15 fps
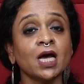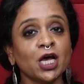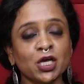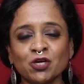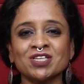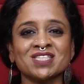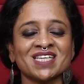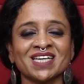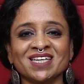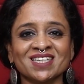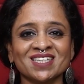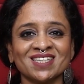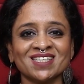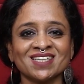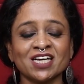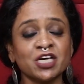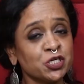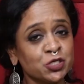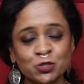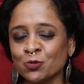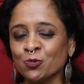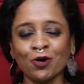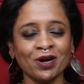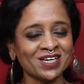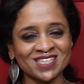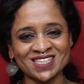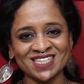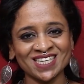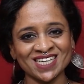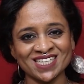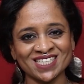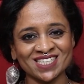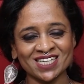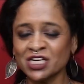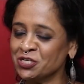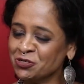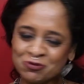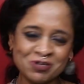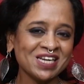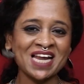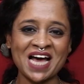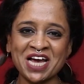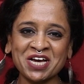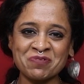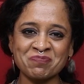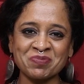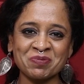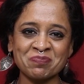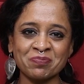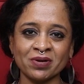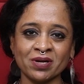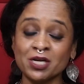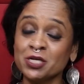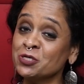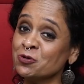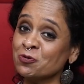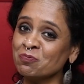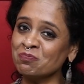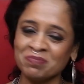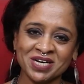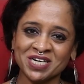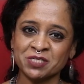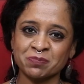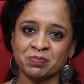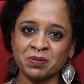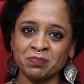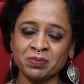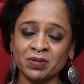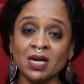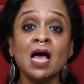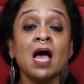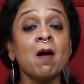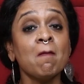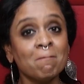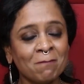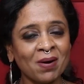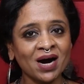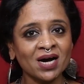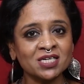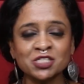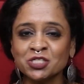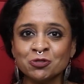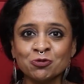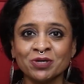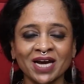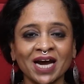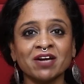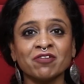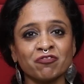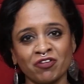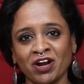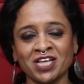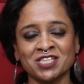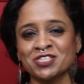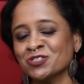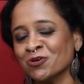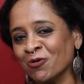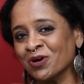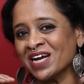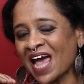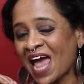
You're single, you want to date, you like people, you meet people, but you get friend zoned